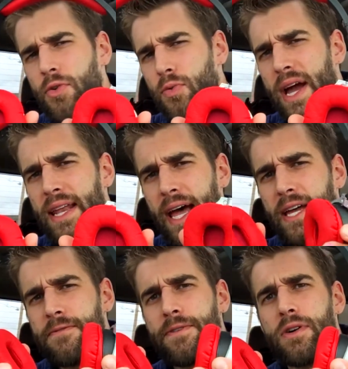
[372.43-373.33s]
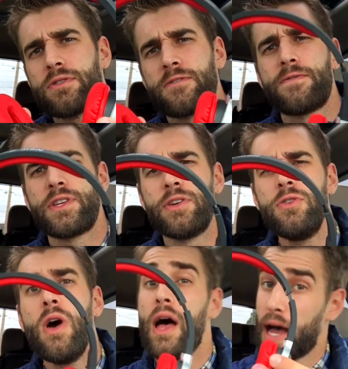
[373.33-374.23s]
the right headphones for
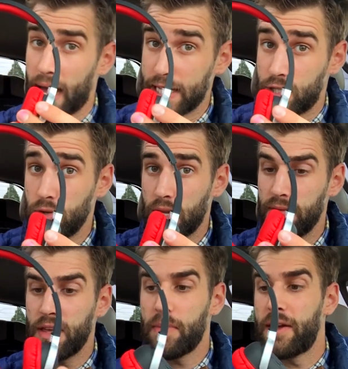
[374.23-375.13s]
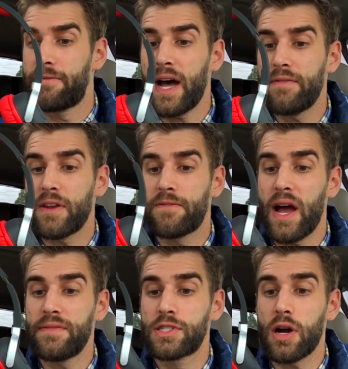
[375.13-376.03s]
you. I do give them a five out of
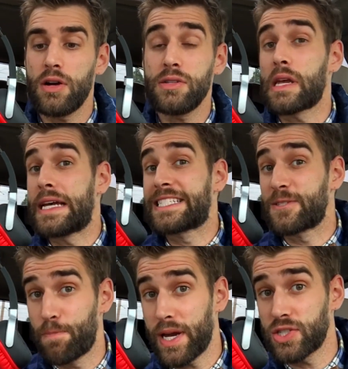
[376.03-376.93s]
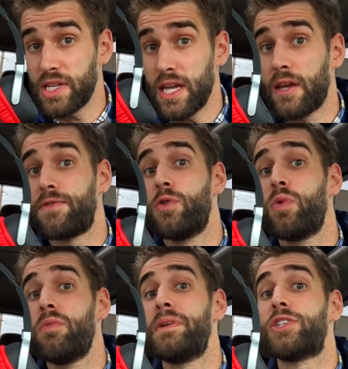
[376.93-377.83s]
five stars, especially if you
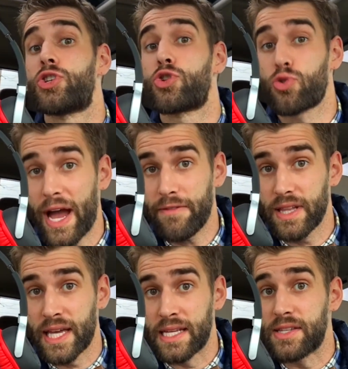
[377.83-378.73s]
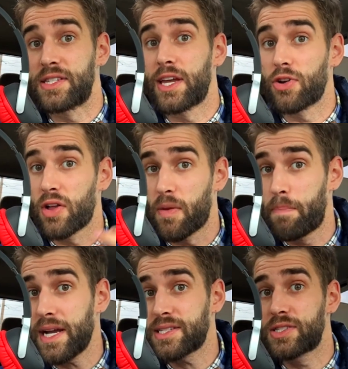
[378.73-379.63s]
will be traveling. Say you're on the
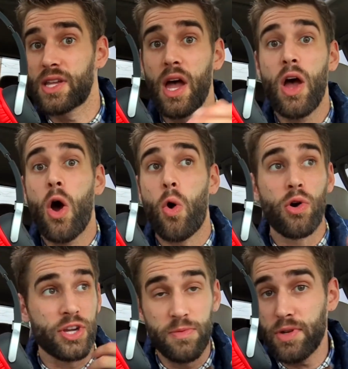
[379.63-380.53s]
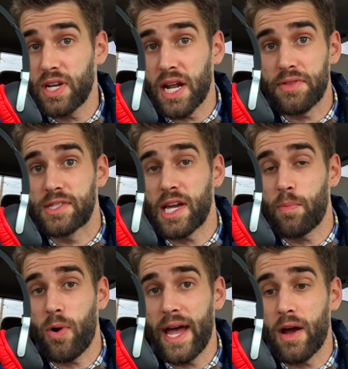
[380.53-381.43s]
bus or commuting on the
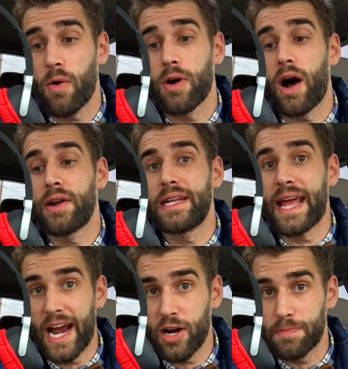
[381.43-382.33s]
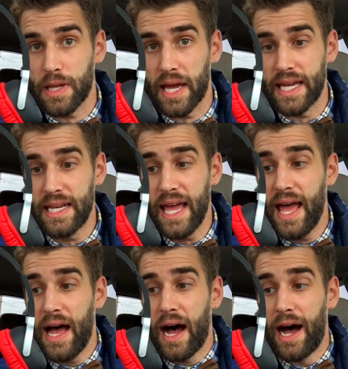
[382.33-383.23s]
subway or on an airplane.
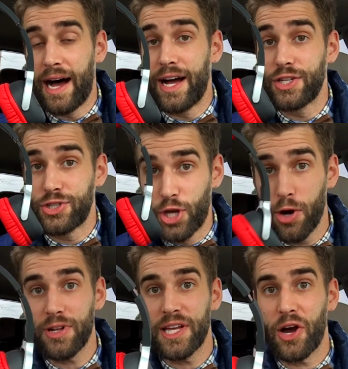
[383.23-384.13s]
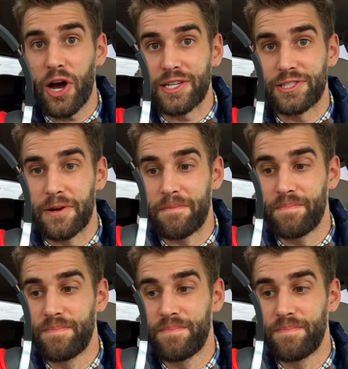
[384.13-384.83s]
Uh, totally awesome